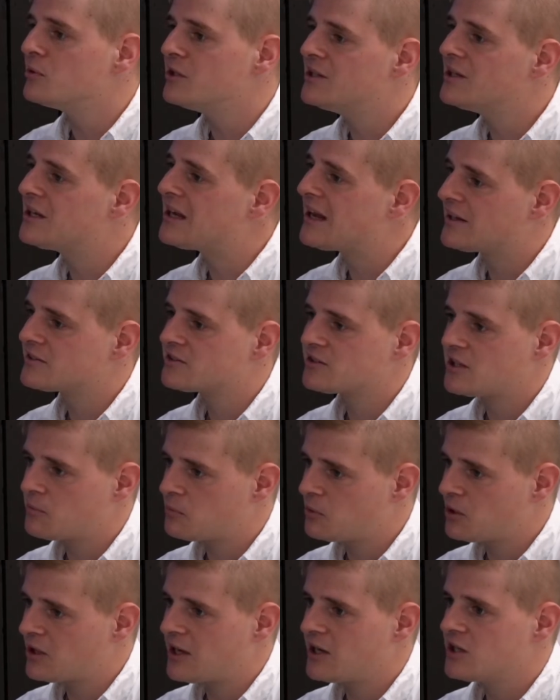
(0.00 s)
be the last
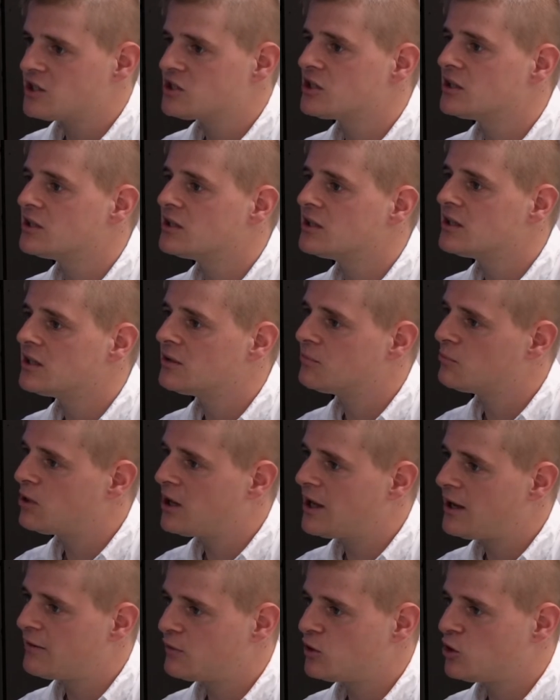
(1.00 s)
application
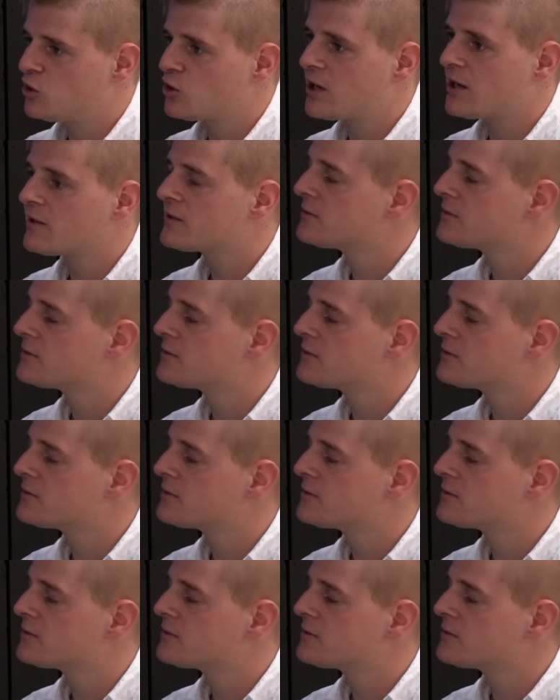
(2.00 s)
we'll have a look